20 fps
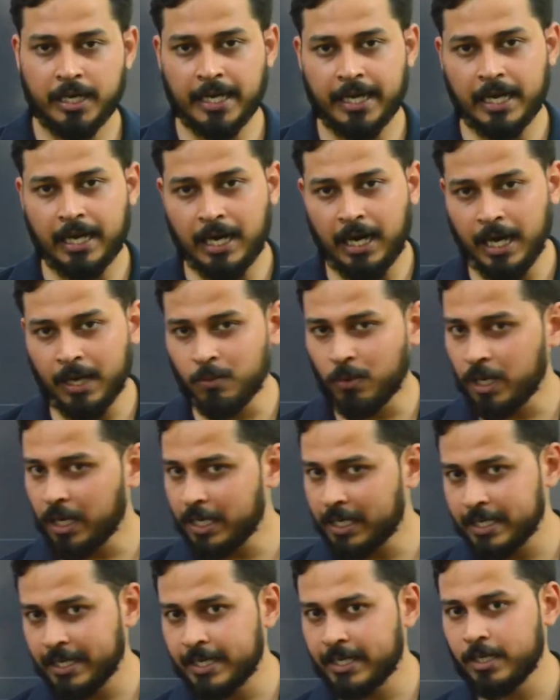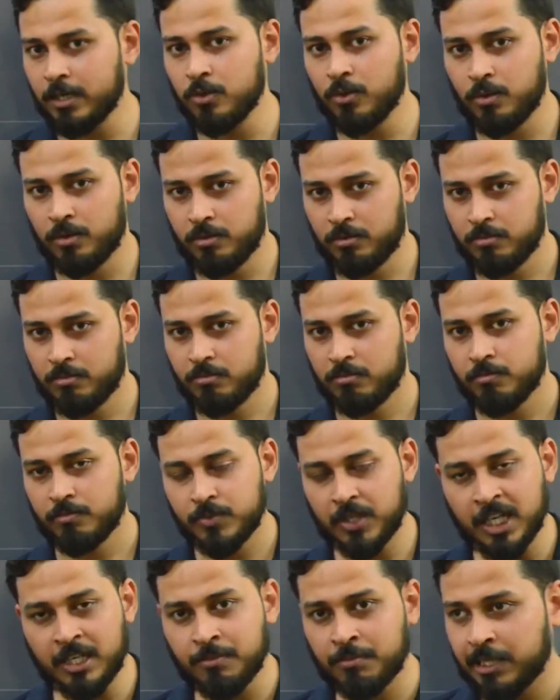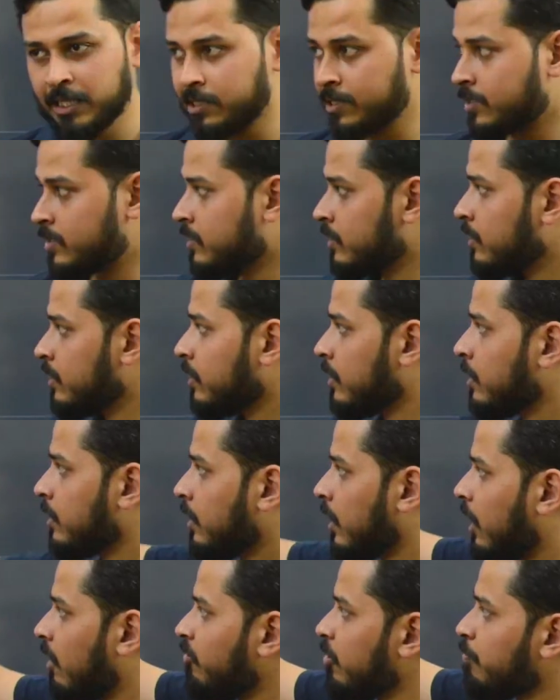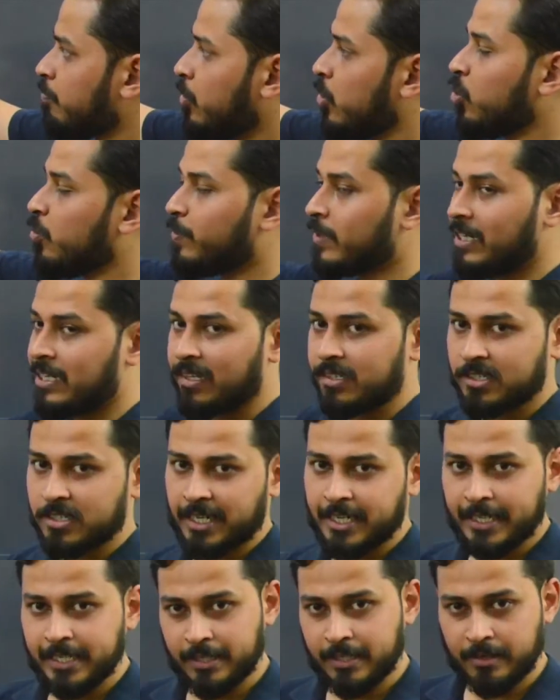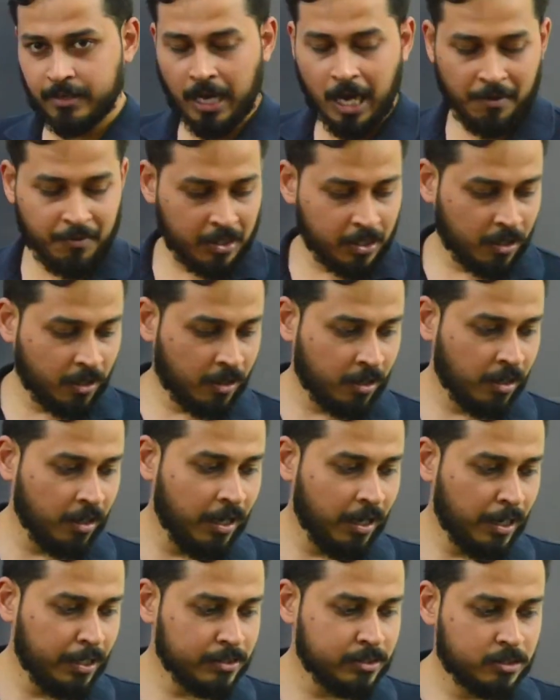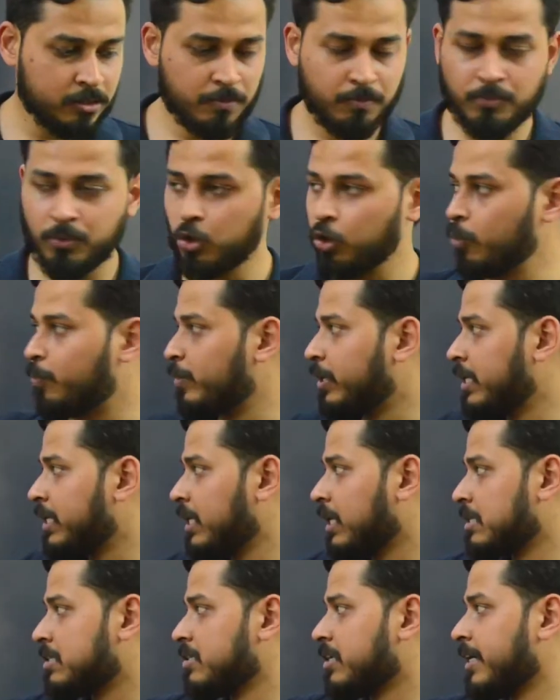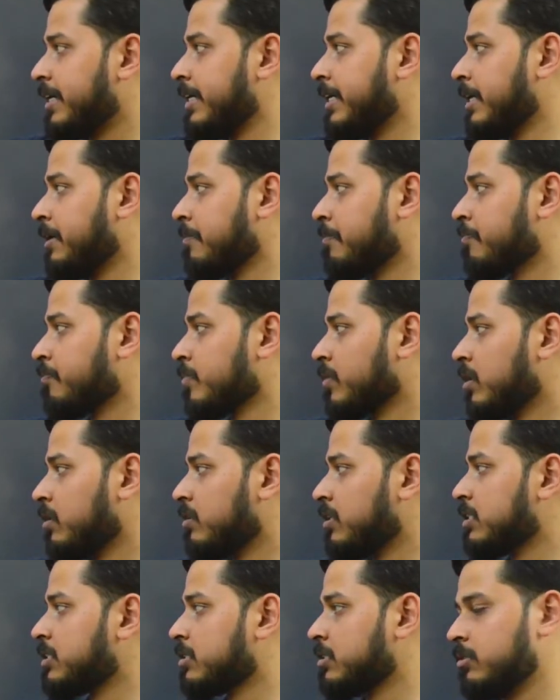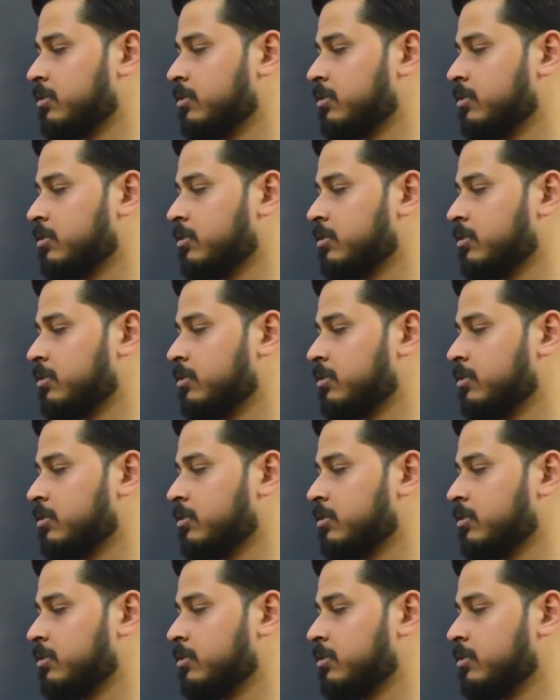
I want to create a node. That means our blueprint is ready. Our class blueprint is ready. This.